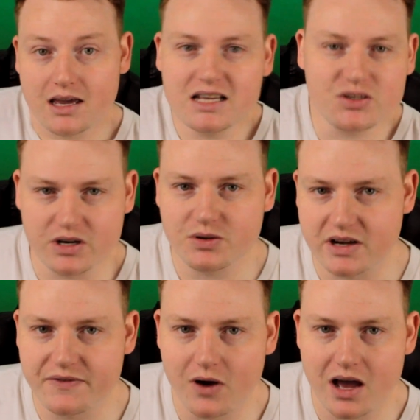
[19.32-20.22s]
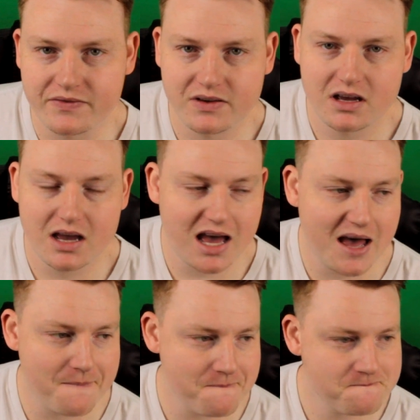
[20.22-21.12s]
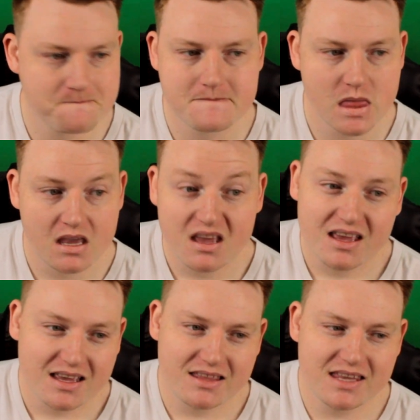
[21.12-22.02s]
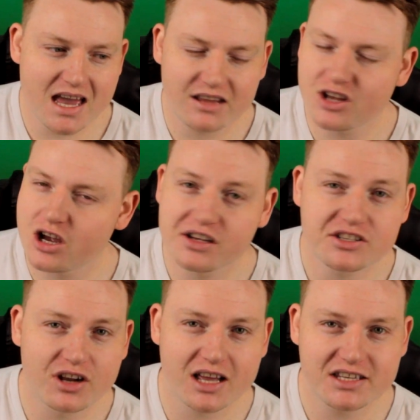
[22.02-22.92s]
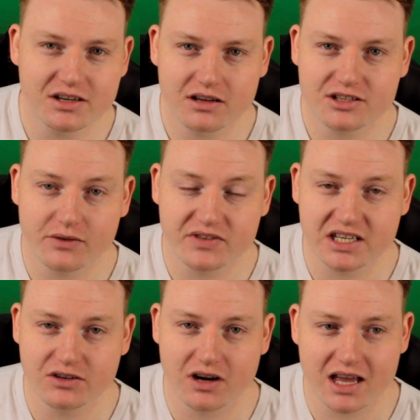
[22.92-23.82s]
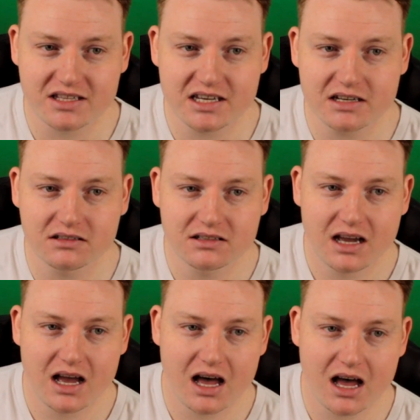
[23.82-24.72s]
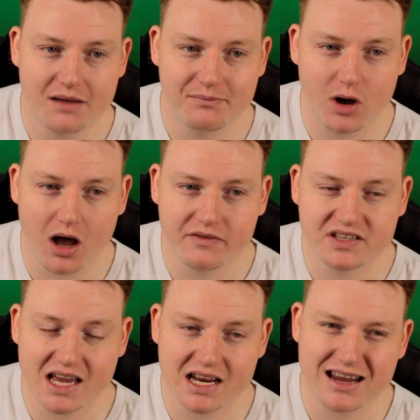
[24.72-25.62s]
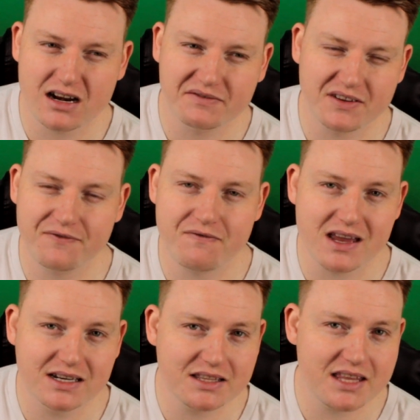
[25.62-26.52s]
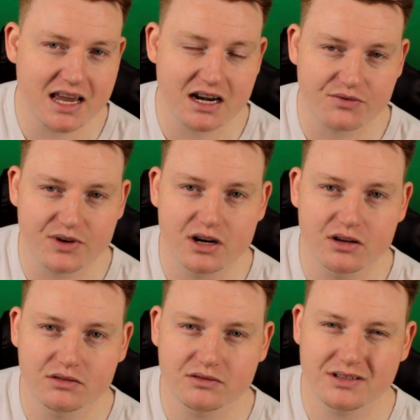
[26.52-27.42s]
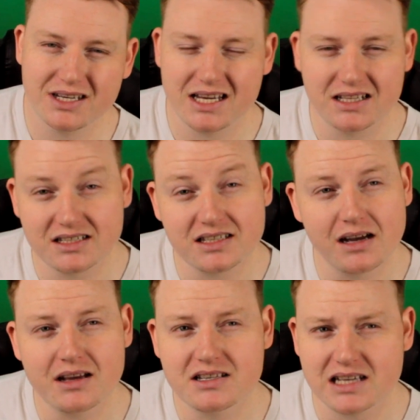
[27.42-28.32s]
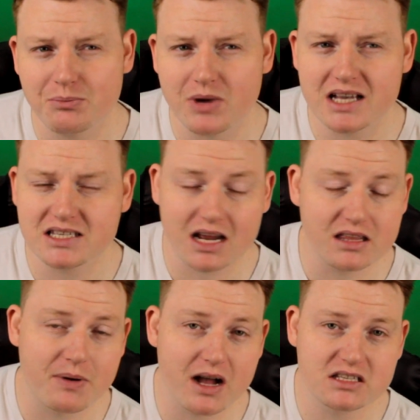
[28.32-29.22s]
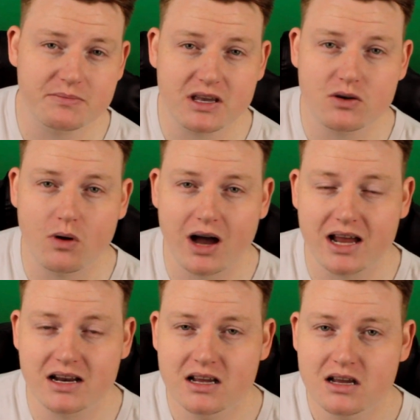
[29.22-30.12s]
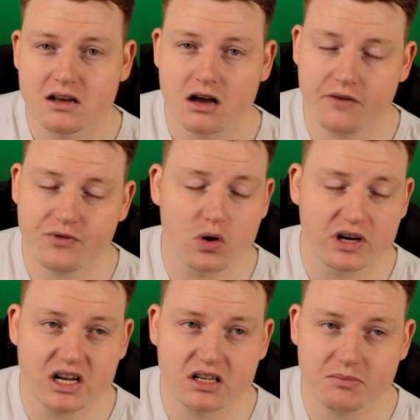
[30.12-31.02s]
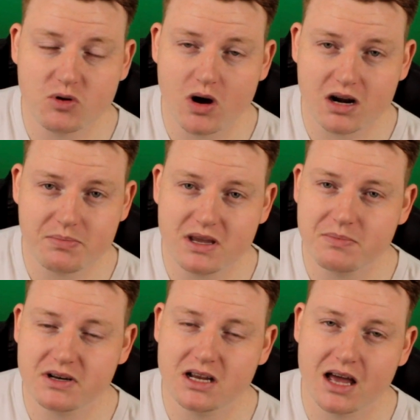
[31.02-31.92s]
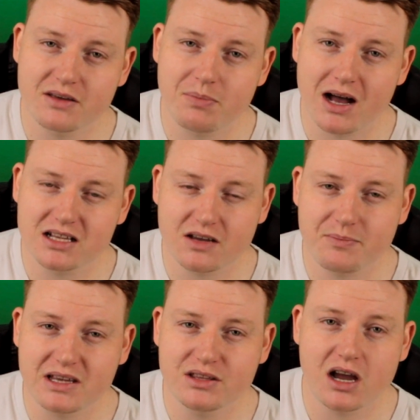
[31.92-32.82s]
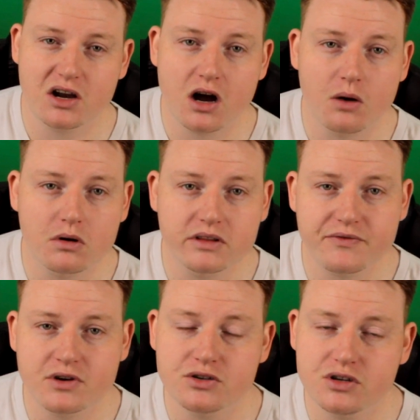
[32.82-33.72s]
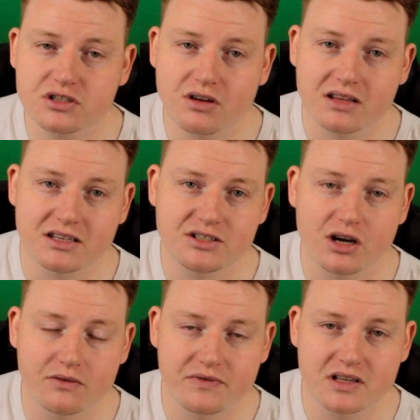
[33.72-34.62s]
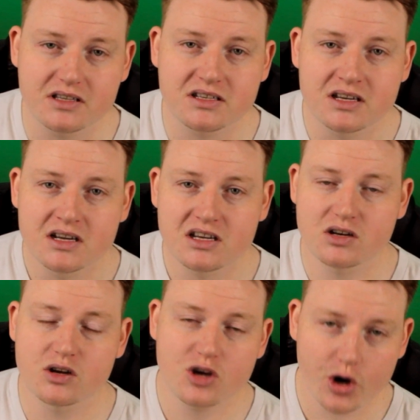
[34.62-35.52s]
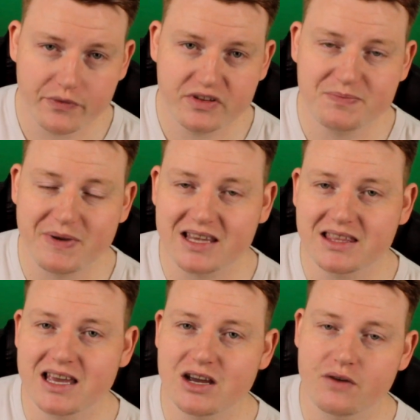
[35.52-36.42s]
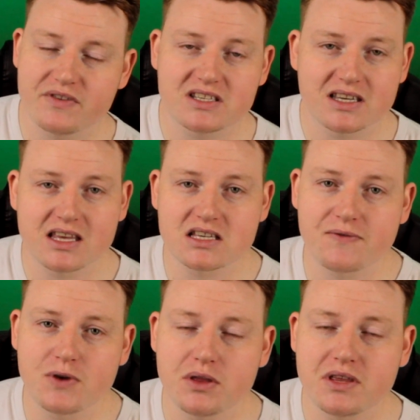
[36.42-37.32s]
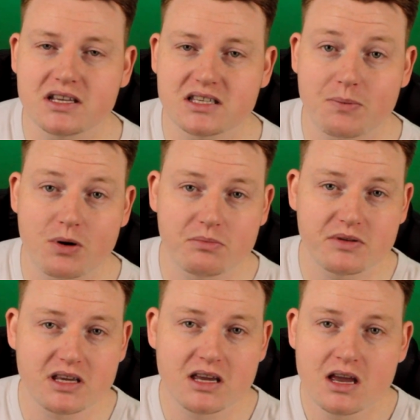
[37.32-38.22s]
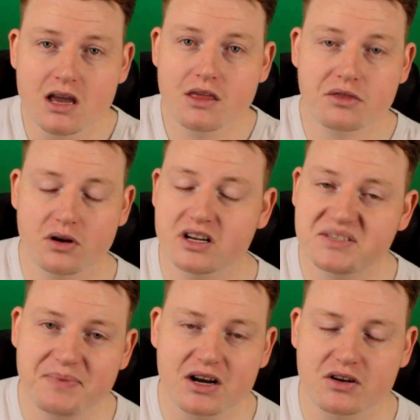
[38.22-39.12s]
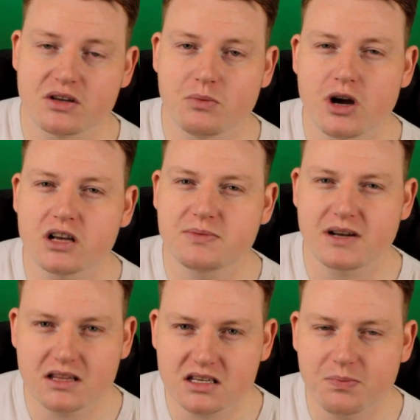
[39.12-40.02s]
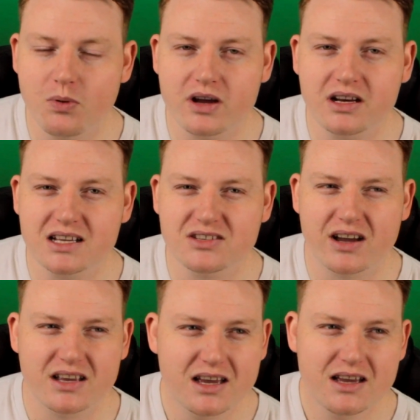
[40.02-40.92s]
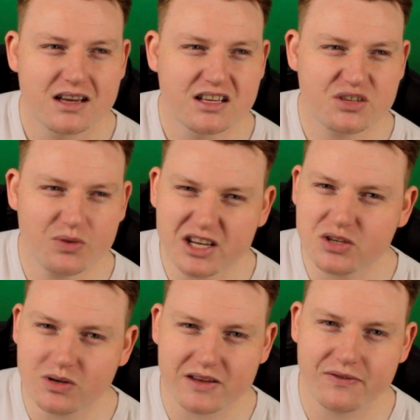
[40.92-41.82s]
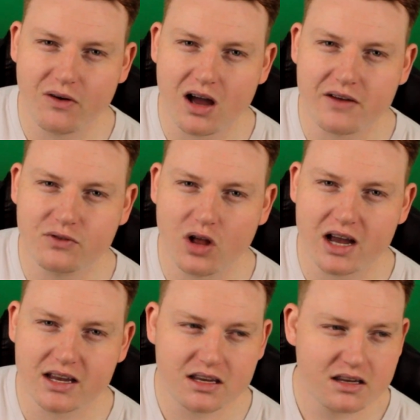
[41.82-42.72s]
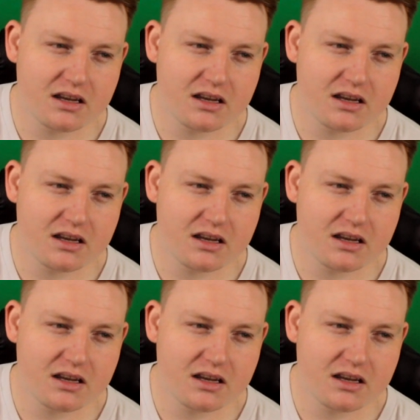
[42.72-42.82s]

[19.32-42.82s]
in 2025. Um, yeah, no, it's not ideal. It's obviously not ideal. Um, I've sat here and I've defended the NRL in some, in some ways, and other parts I've been quiet. I've gone on them quite a bit, but in other parts I've been like, oh, well, they've got a new side in the Dolphins. You know, COVID's been there. Obviously, there's a few things that are probably throwing a spinner in the works. But at this point, it's like 2025. Like,